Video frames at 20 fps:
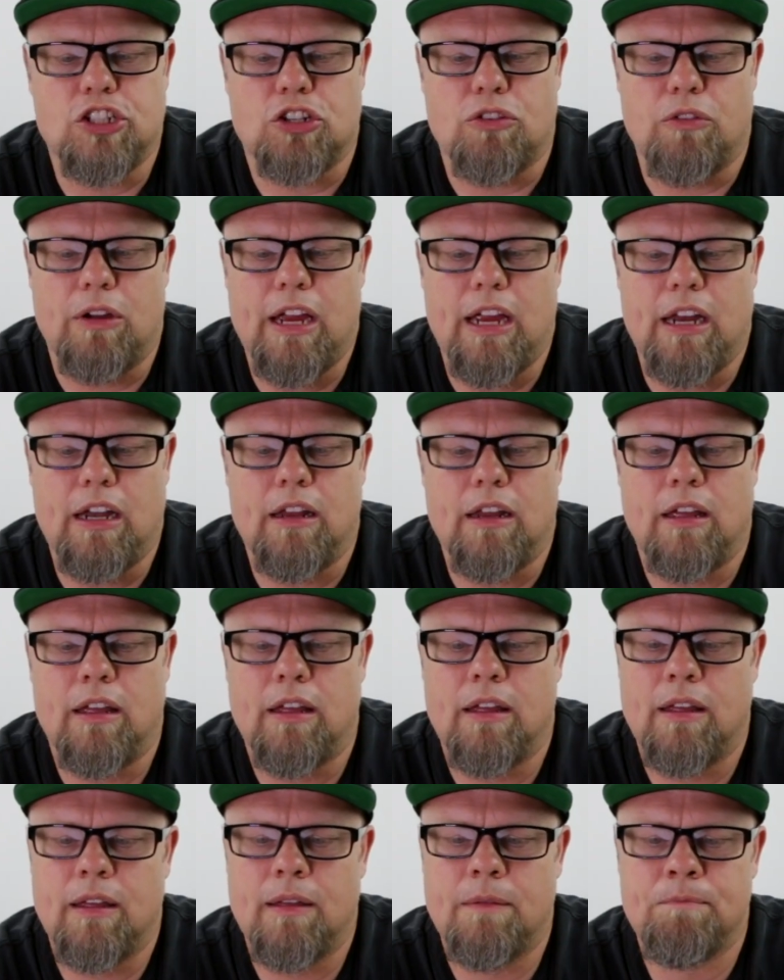screen,
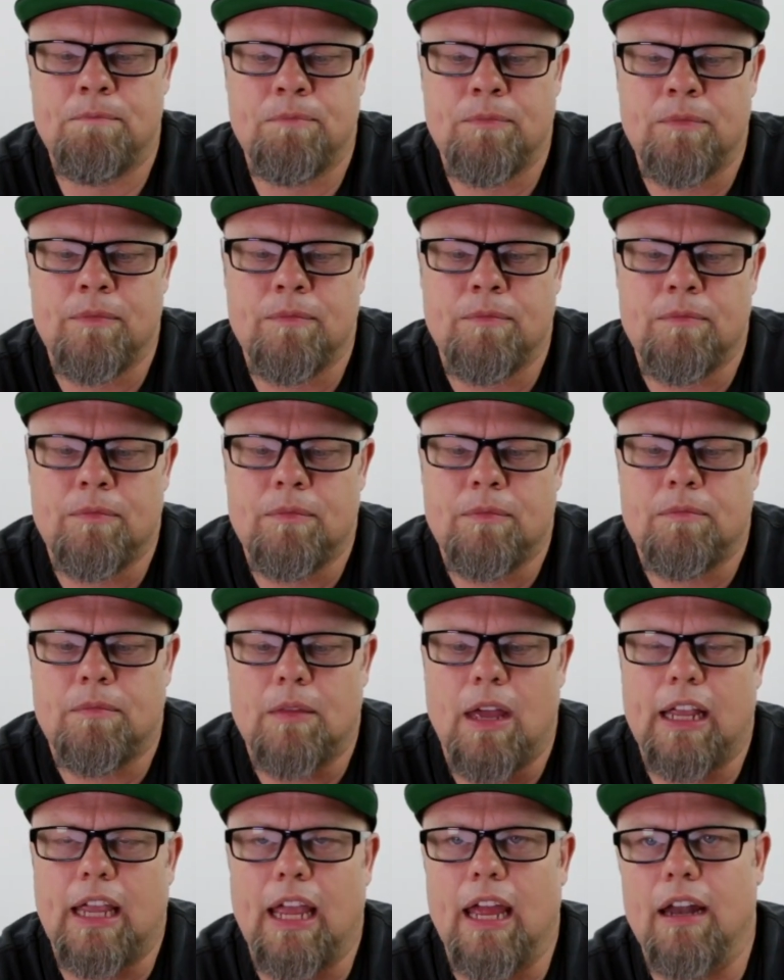
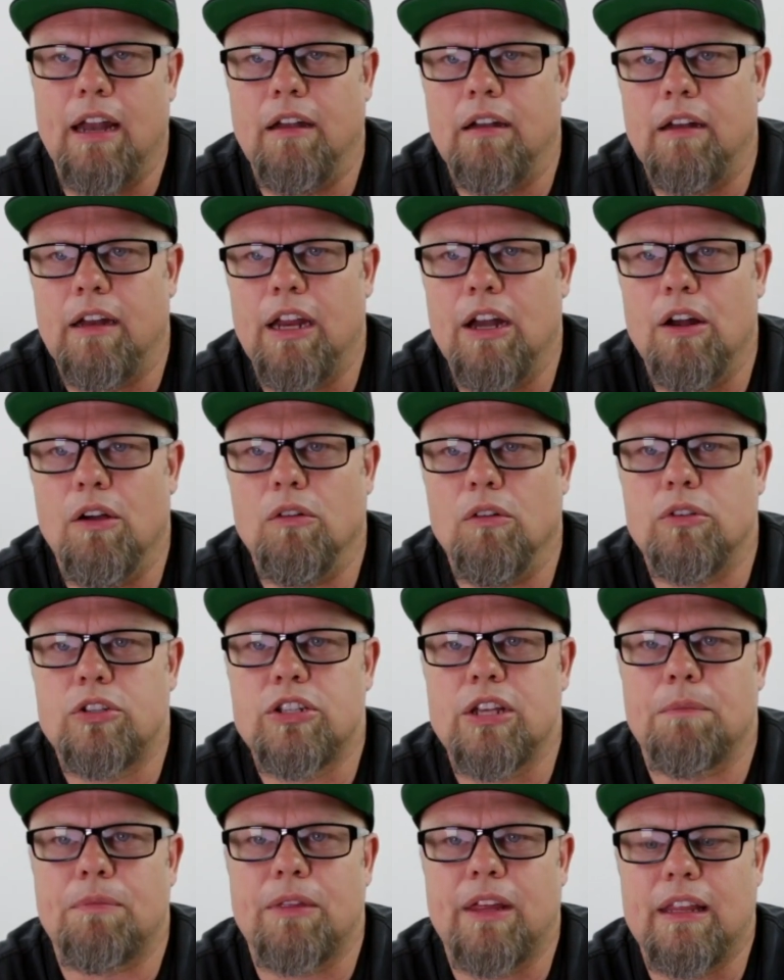again, you know,
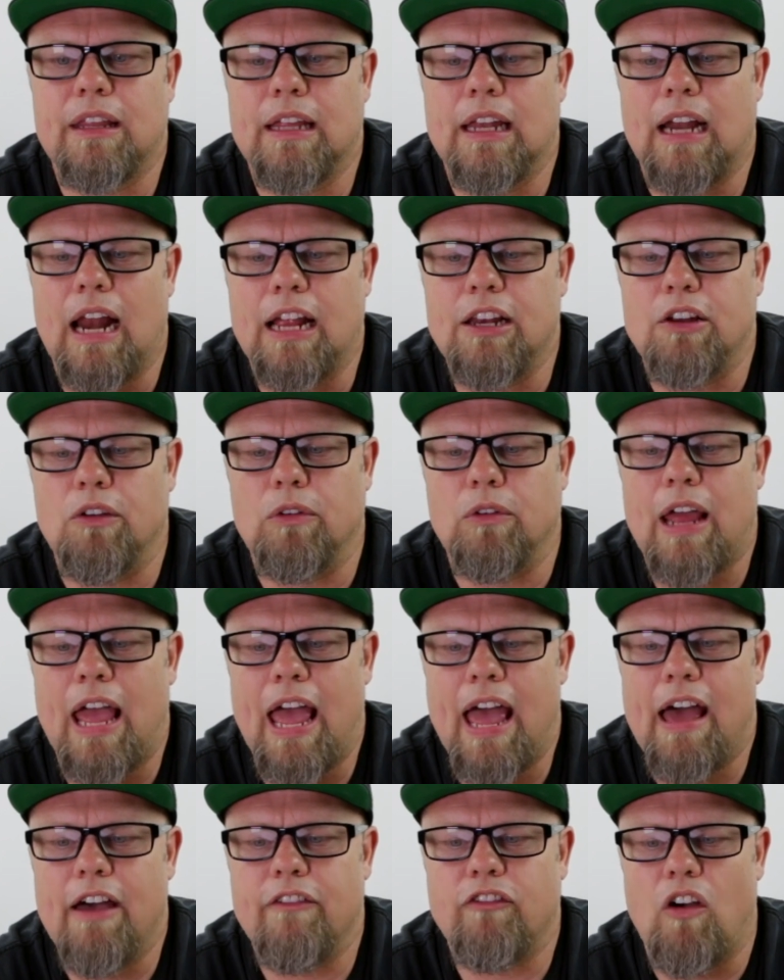something that I don't
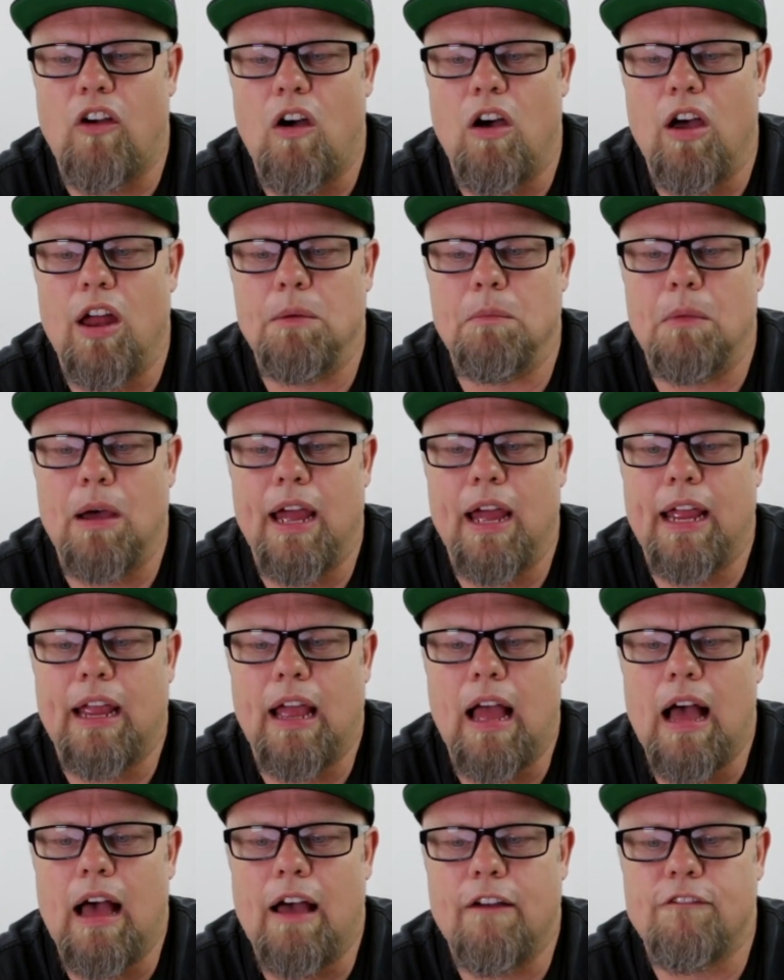have on my
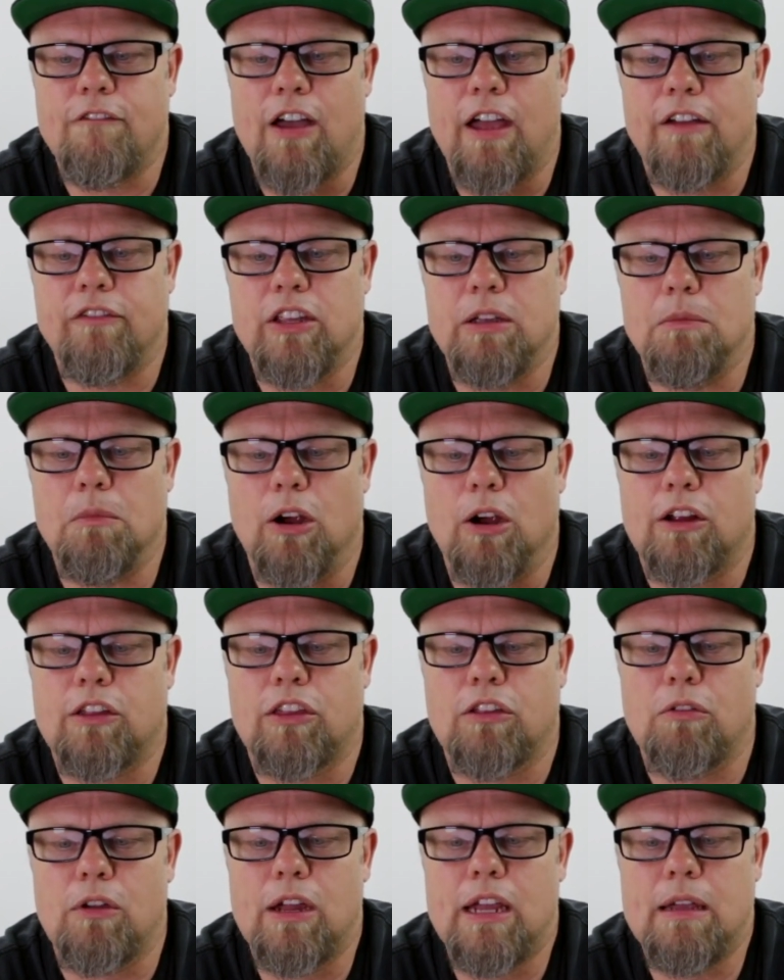5D Mark
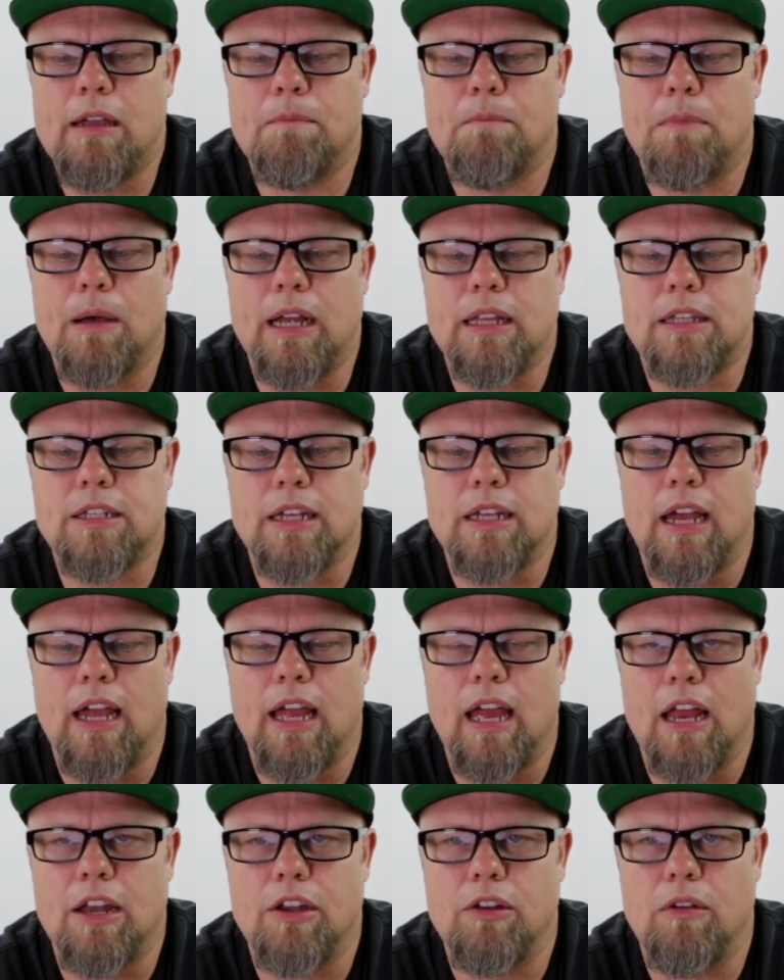III, but
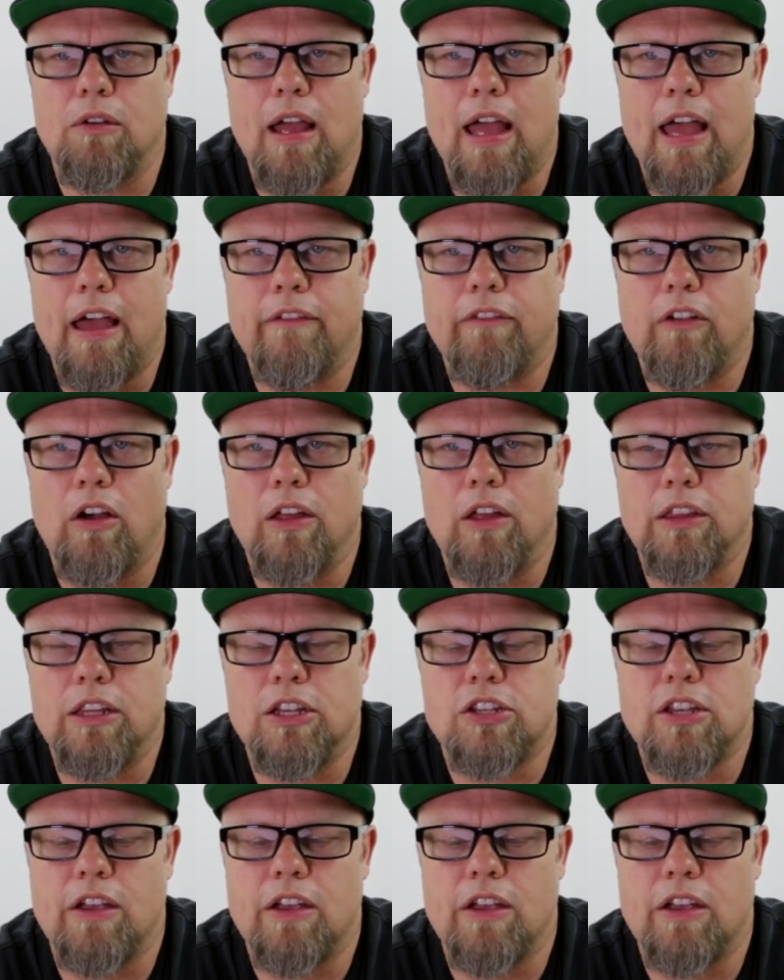I do have on the